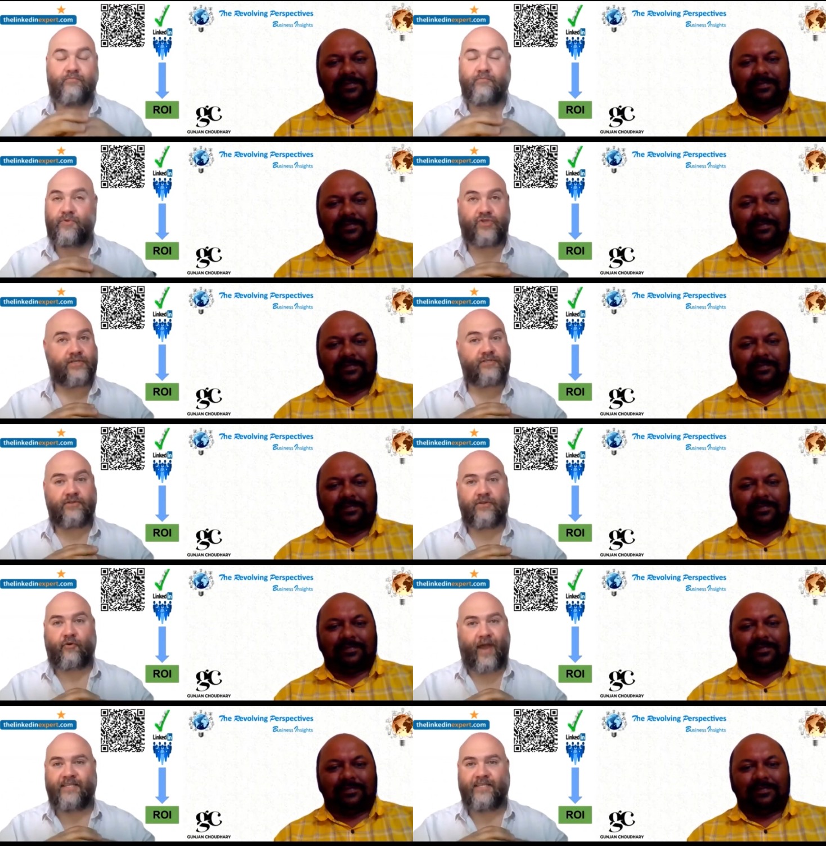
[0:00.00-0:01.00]
Speaker 1: just
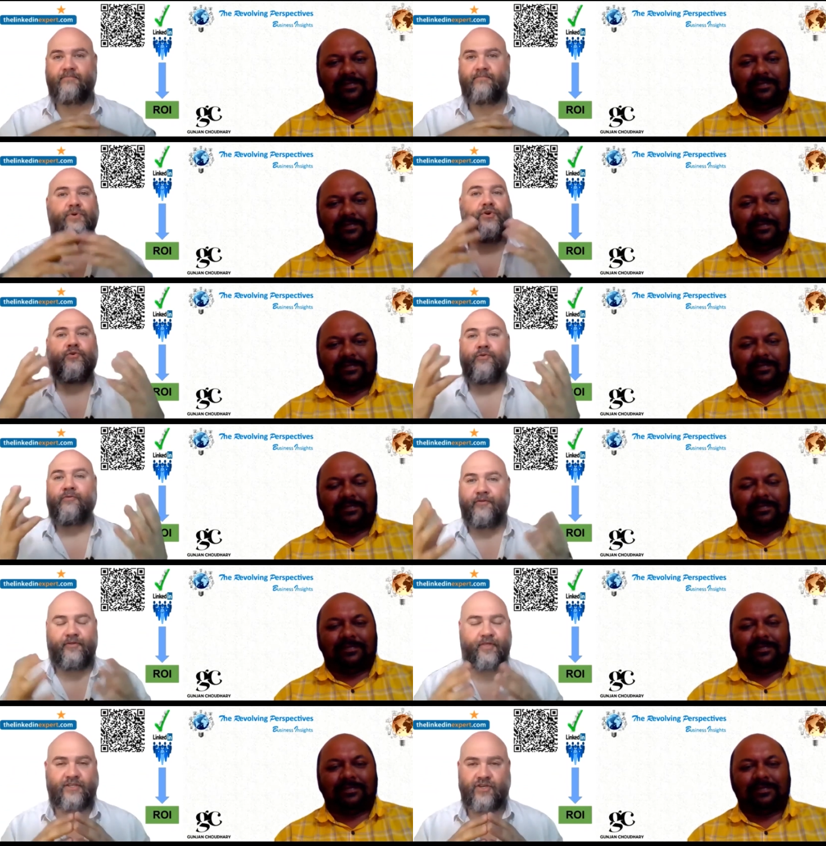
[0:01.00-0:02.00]
creating beautiful
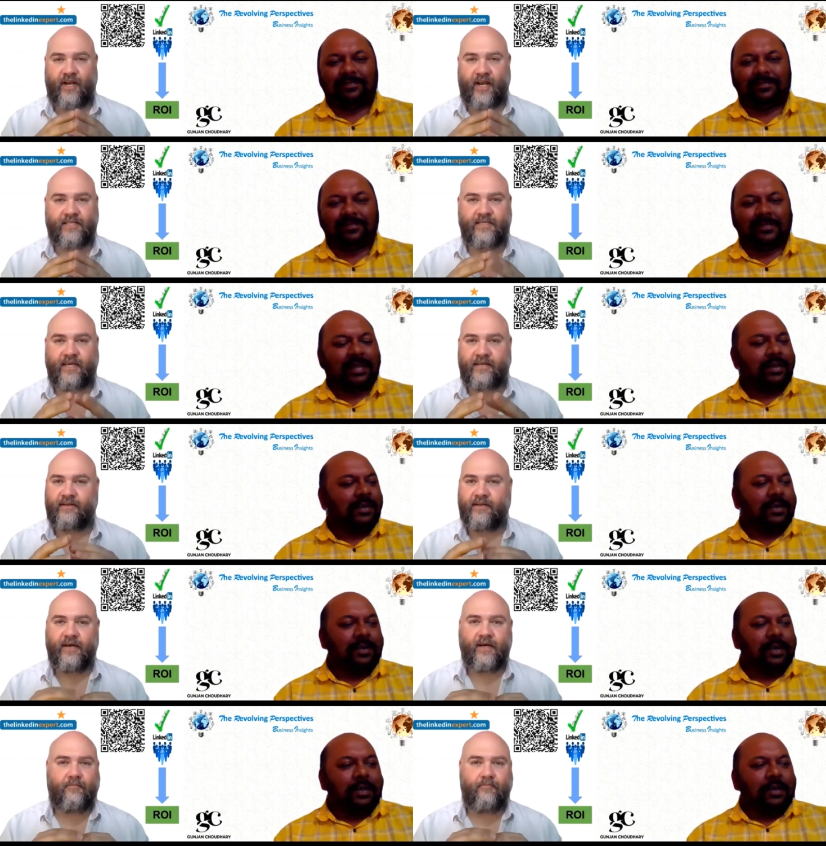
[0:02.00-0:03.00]
things on LinkedIn,
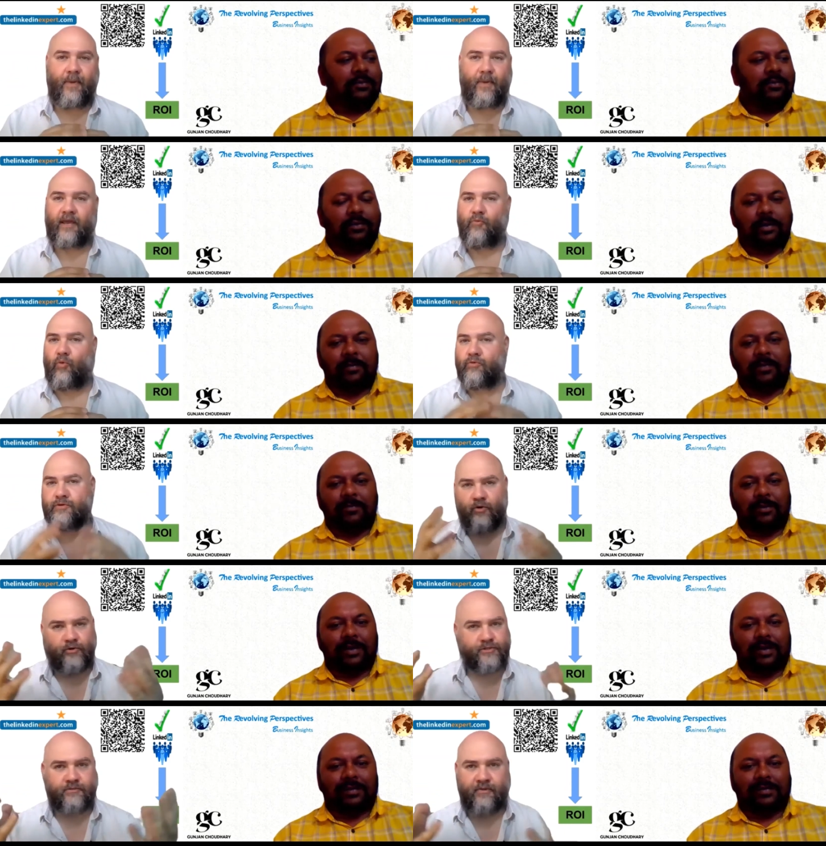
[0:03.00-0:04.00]
making so
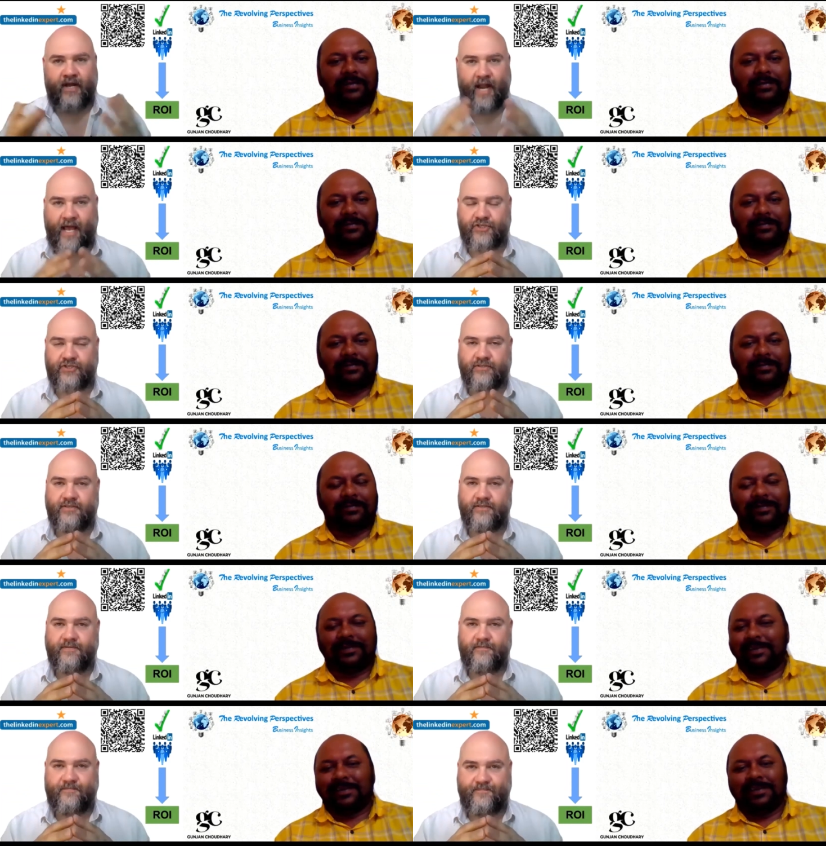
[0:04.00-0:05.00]
awesome connections.
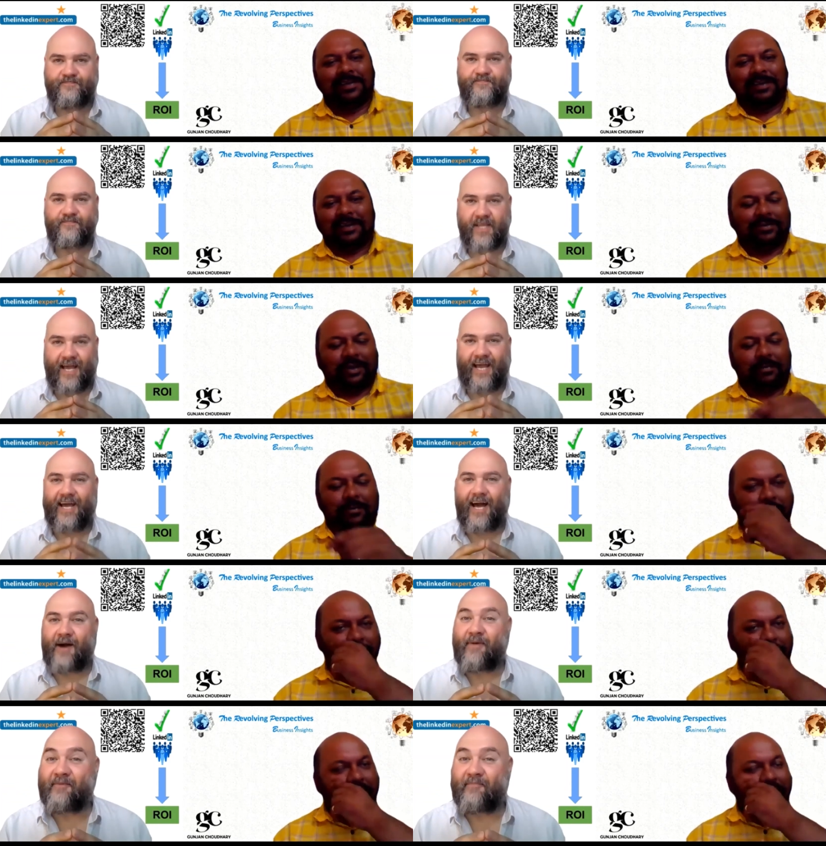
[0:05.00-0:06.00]
Speaker 2: So tell me
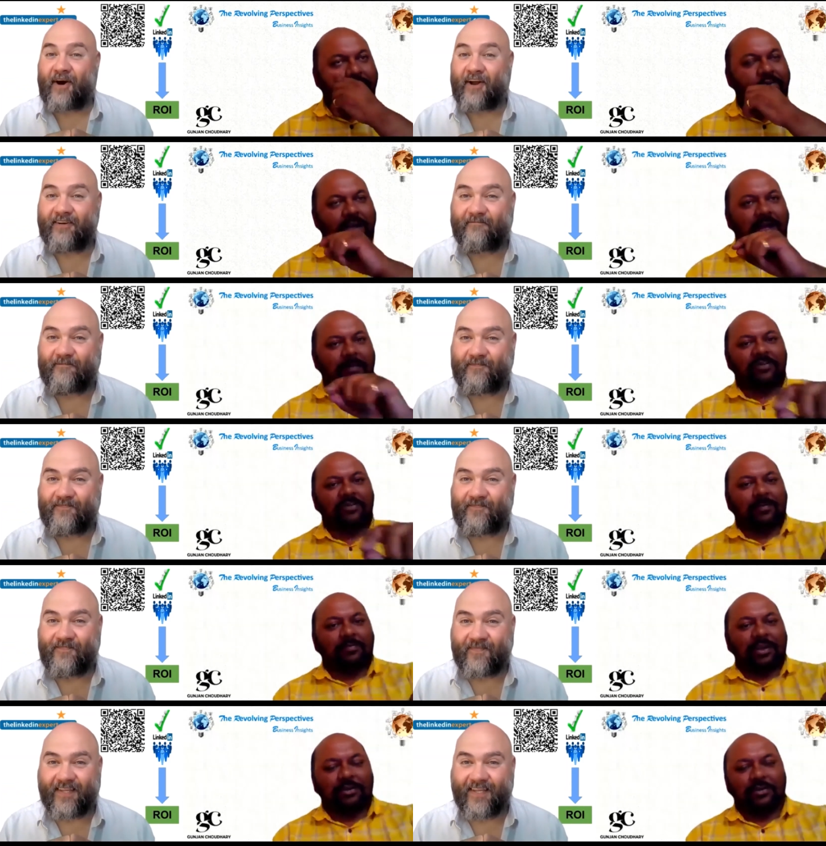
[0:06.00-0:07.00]
what. I'm
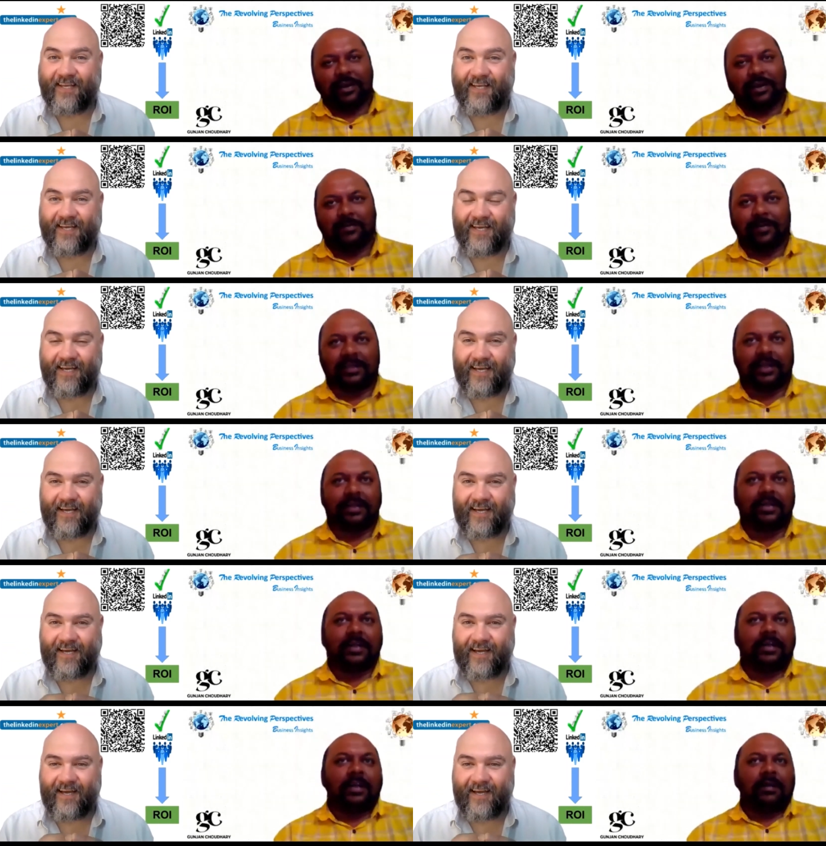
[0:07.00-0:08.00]
interrupting you here, but then
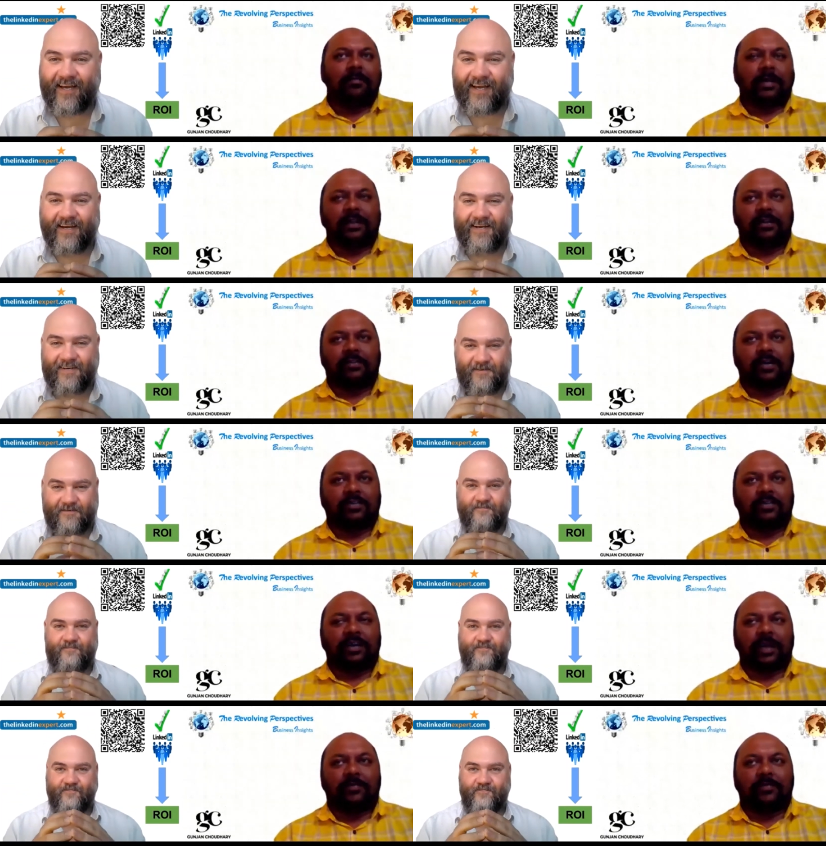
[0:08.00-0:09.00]
but then this
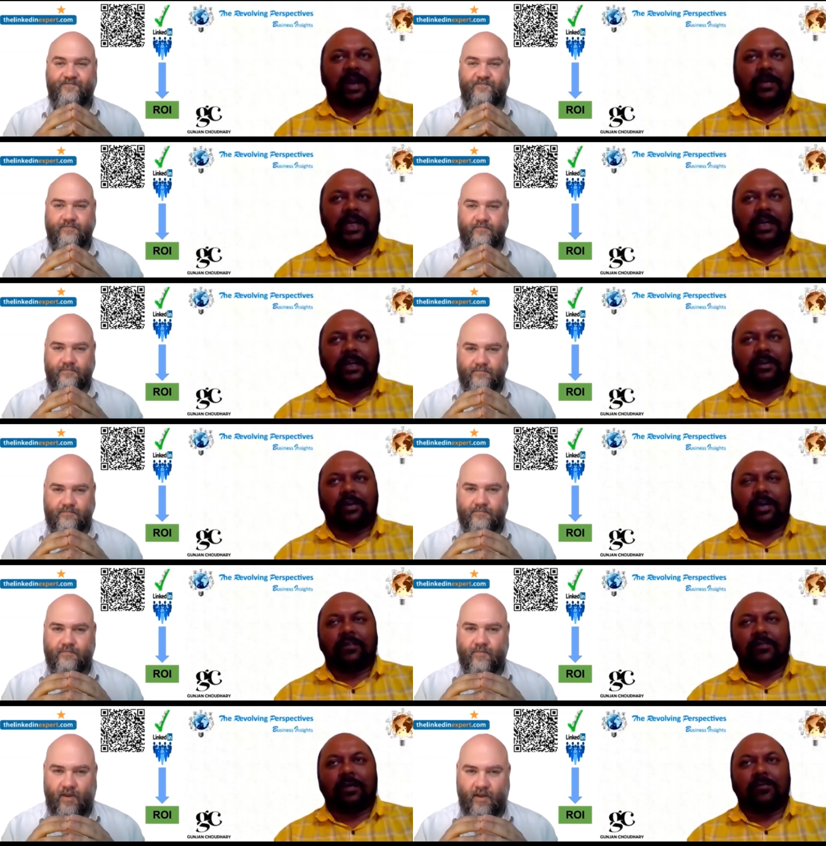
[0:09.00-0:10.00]
question keeps coming in,
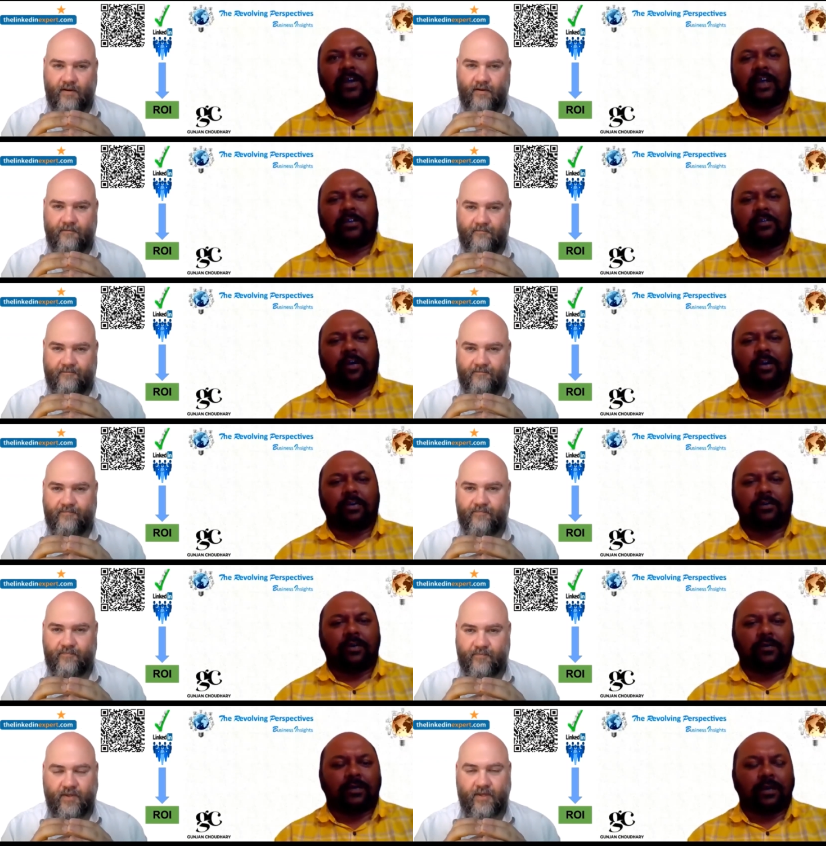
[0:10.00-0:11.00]
okay, from various quarters
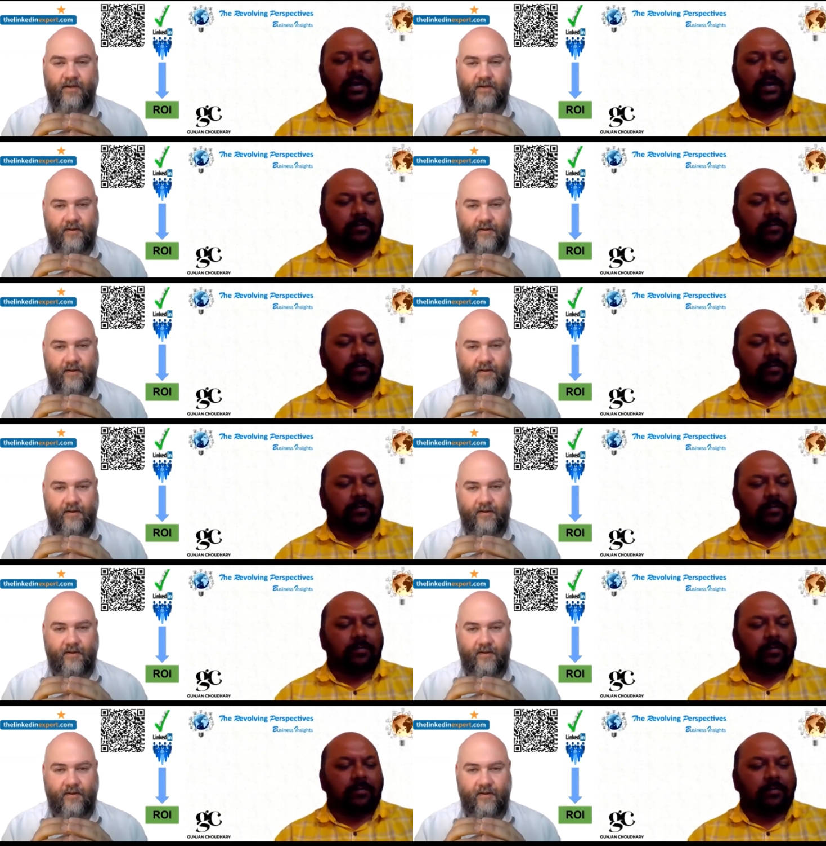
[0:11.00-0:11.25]
of, uh,